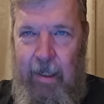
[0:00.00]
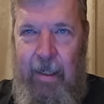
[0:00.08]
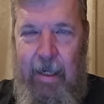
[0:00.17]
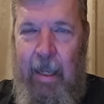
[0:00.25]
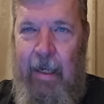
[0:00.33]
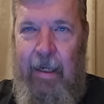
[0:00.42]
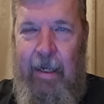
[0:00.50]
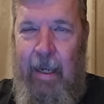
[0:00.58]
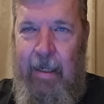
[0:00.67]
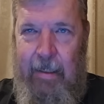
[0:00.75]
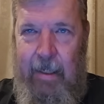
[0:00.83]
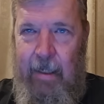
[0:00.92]
idiotic
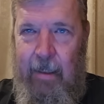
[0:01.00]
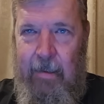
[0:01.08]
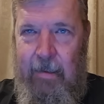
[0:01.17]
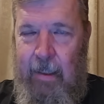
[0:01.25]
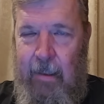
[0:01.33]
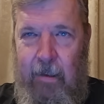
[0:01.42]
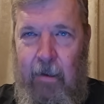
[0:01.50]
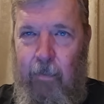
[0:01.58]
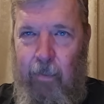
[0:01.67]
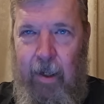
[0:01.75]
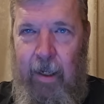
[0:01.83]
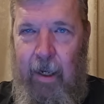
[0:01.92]
ideas that they're
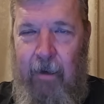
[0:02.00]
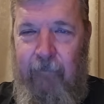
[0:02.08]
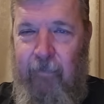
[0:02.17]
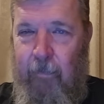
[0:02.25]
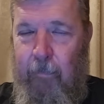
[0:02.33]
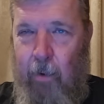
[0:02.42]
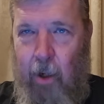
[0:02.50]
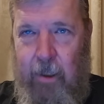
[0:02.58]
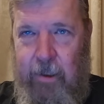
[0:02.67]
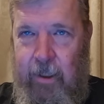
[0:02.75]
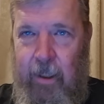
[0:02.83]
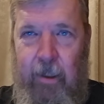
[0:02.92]
bringing from
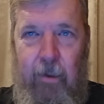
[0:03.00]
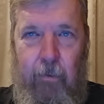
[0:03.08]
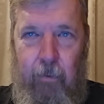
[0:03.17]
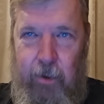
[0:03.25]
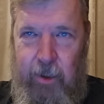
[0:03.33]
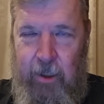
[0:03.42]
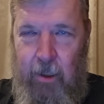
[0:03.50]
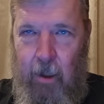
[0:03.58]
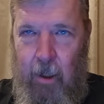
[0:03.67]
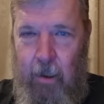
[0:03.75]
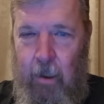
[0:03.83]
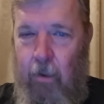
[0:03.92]
Boston or
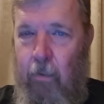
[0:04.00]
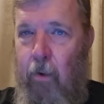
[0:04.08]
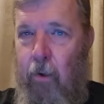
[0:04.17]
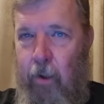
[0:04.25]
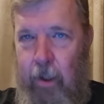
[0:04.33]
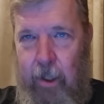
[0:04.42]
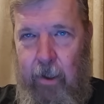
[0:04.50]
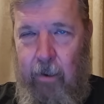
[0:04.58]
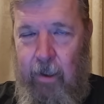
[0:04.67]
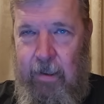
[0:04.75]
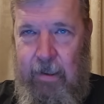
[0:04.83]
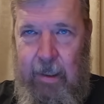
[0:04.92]
Chicago or New
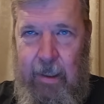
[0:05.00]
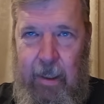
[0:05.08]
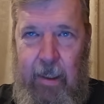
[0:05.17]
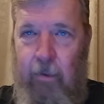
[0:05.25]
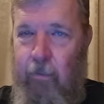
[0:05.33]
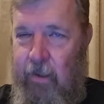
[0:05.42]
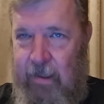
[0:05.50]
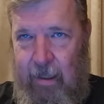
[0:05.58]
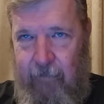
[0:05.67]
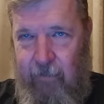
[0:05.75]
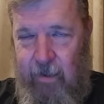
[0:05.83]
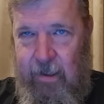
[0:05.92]
York City or
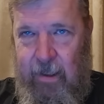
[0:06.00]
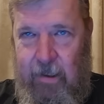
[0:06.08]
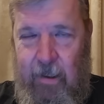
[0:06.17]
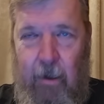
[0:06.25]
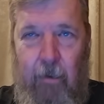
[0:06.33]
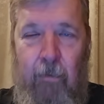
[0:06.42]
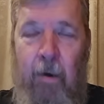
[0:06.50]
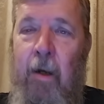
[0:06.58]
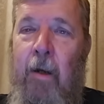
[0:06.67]
San Francisco